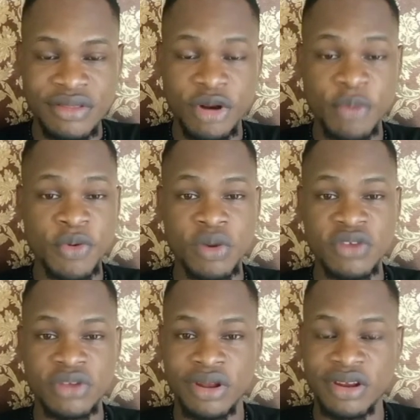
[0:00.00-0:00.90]
drop your
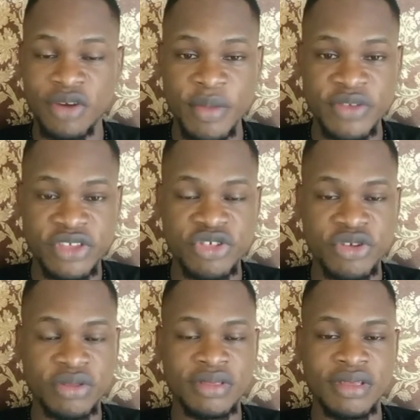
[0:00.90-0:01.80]
question on the comment
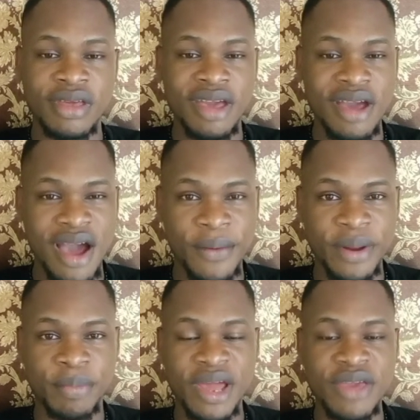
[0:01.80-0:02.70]
section. I'll
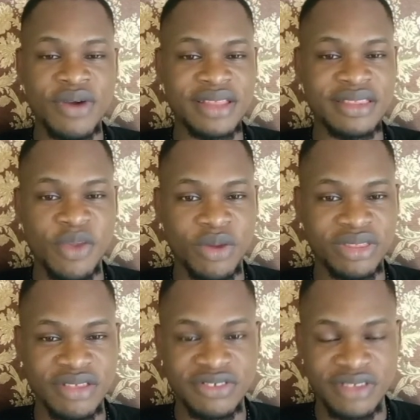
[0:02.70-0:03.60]
reply you and tell you
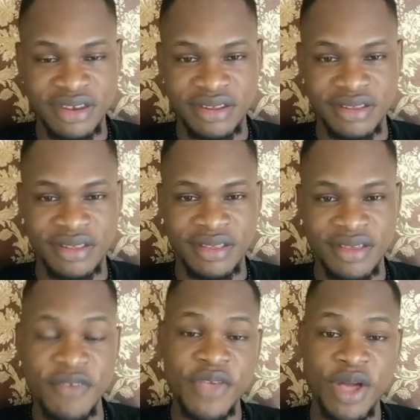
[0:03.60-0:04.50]
what I said.
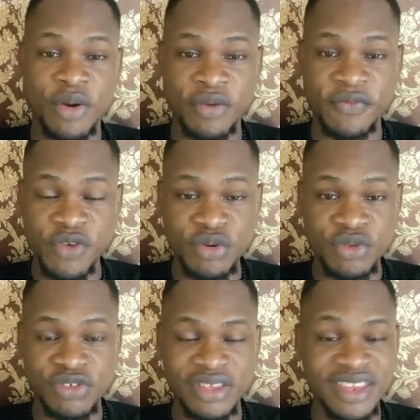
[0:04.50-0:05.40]
If you are
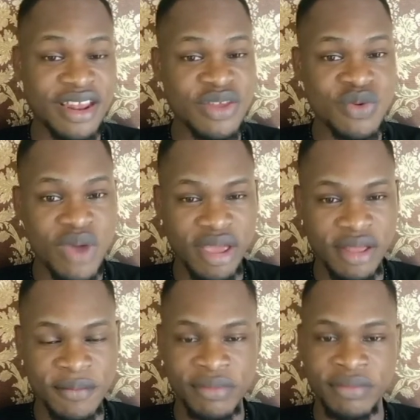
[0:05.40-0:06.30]
confused in any
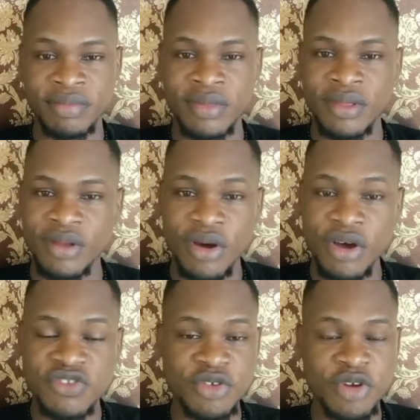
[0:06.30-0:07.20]
way,
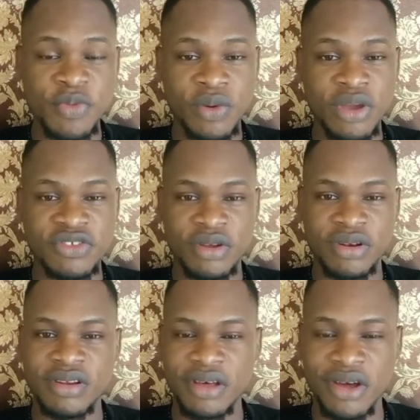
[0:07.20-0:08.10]
also drop your question
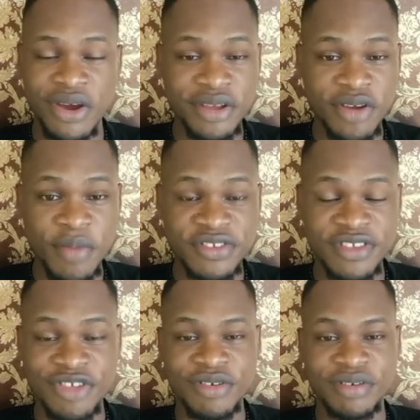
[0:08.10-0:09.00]
on the comment
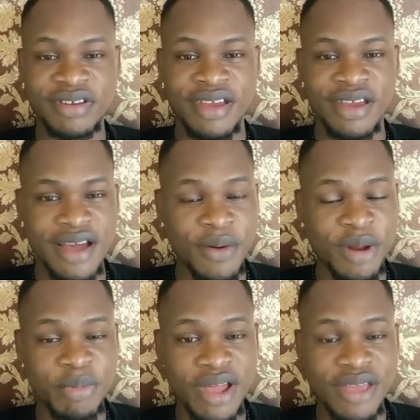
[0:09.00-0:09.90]
section. I'll
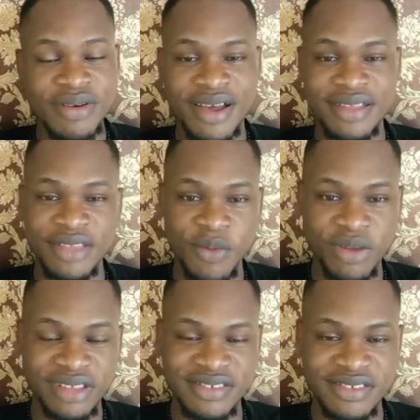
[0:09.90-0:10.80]
reply you and tell you
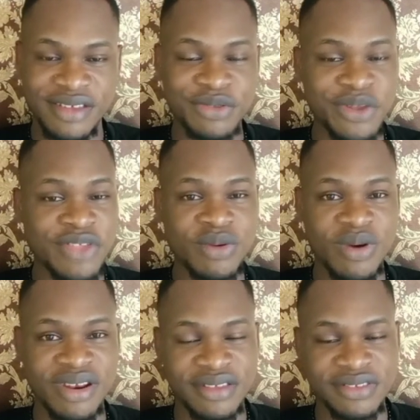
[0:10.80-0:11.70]
what I said so that
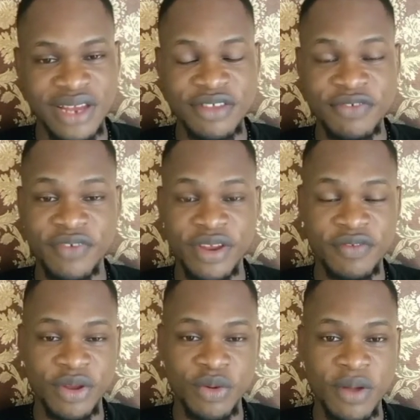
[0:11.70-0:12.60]
you understand it very,
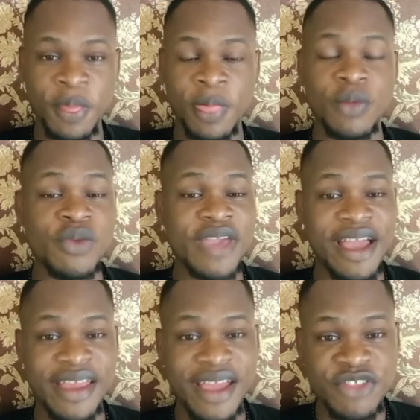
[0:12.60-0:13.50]
very well. We
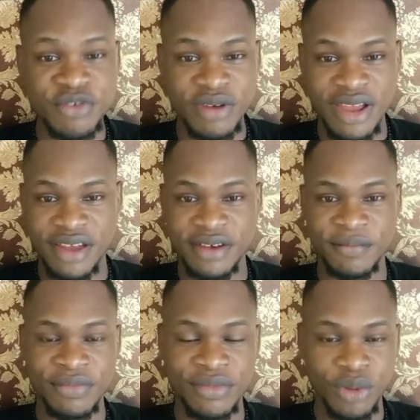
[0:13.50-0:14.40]
are here to learn.
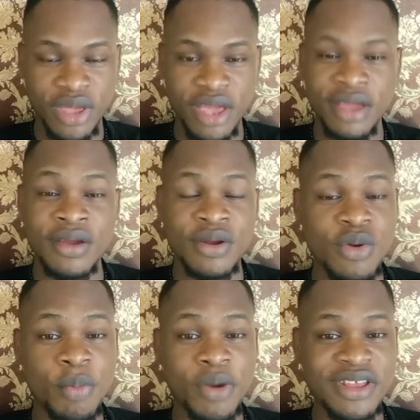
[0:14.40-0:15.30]
Okay?
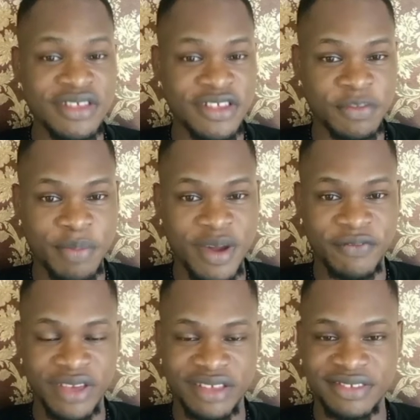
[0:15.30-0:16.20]
Nobody is
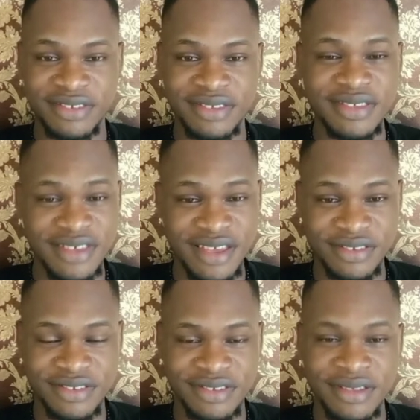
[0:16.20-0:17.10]
perfect.
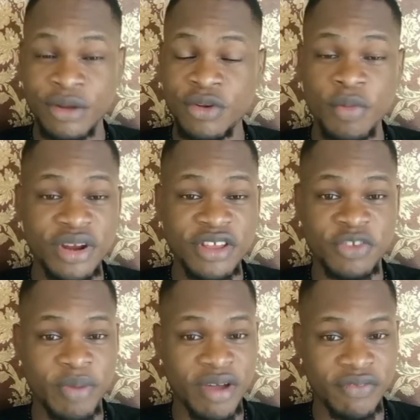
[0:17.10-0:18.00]
Yes, nobody
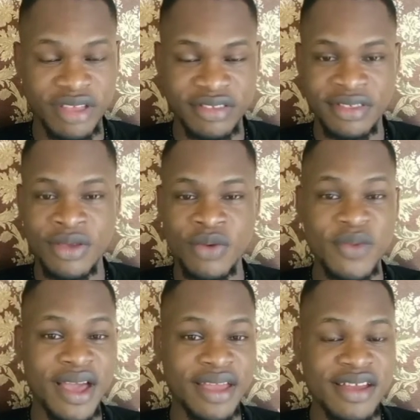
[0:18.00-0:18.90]
is perfect.
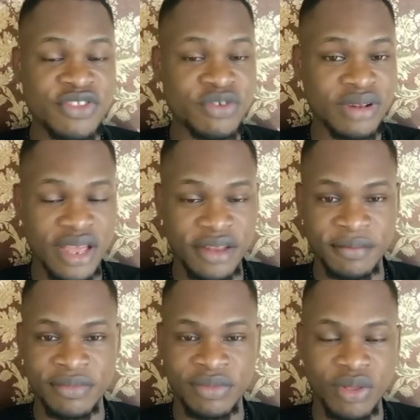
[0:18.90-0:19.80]
We are here to learn,
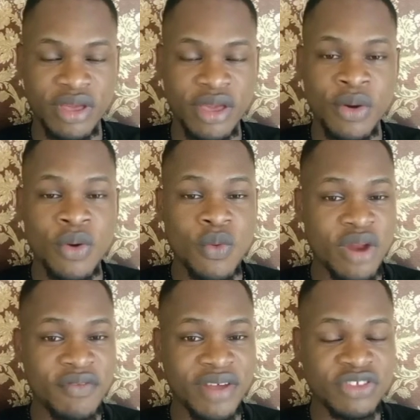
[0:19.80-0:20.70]
Okay,
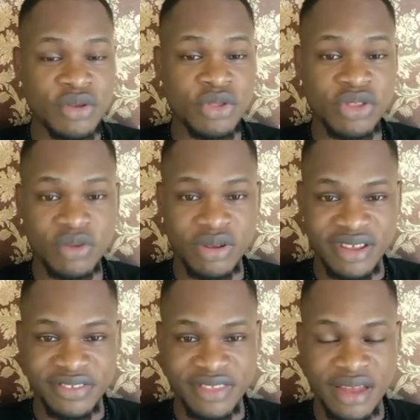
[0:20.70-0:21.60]
whatever thing you don't
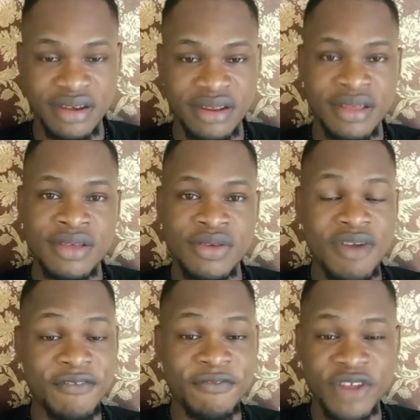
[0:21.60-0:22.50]
understand,
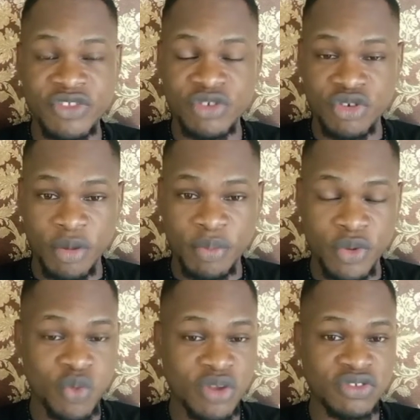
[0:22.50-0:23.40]
you are free to drop
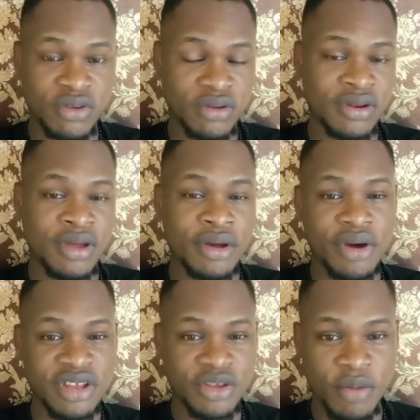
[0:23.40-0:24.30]
your question
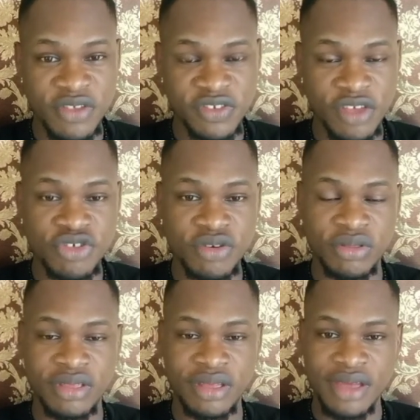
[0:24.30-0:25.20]
on the comment section.
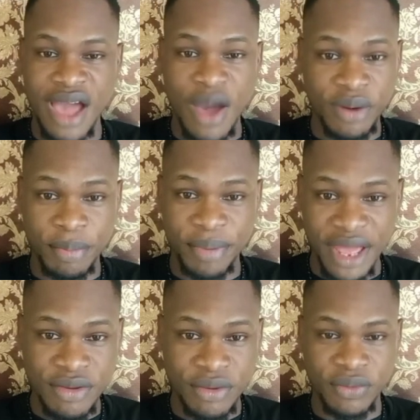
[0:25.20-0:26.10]
I will
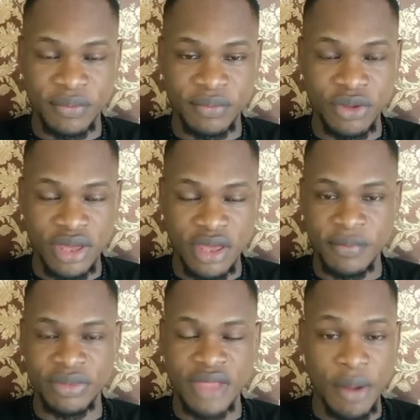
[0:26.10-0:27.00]
reply you. Okay,
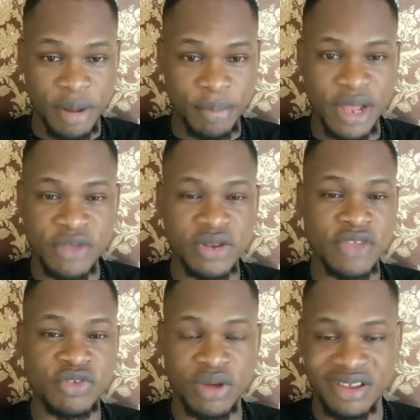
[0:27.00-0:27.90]
I will reply so
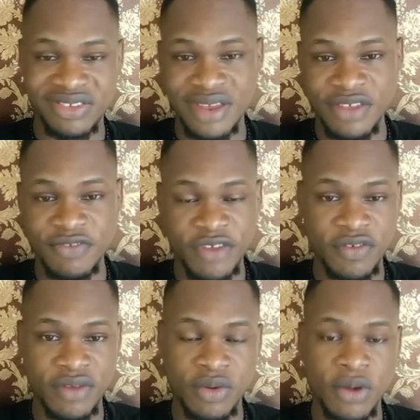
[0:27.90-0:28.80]
that you understand it
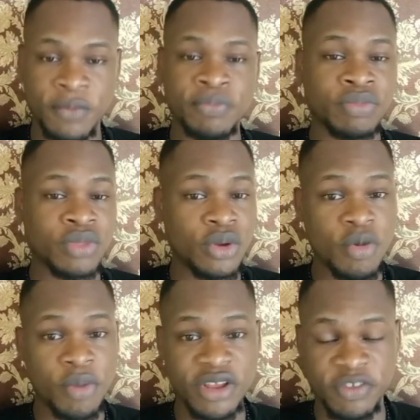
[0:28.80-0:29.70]
very, very well.
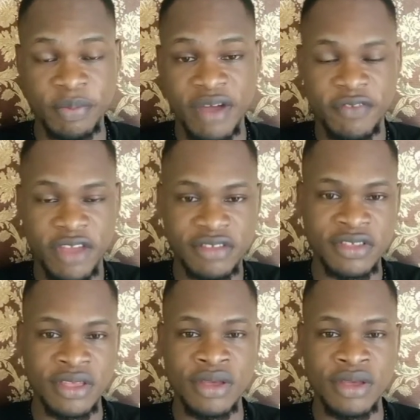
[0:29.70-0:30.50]
Nobody is perfect.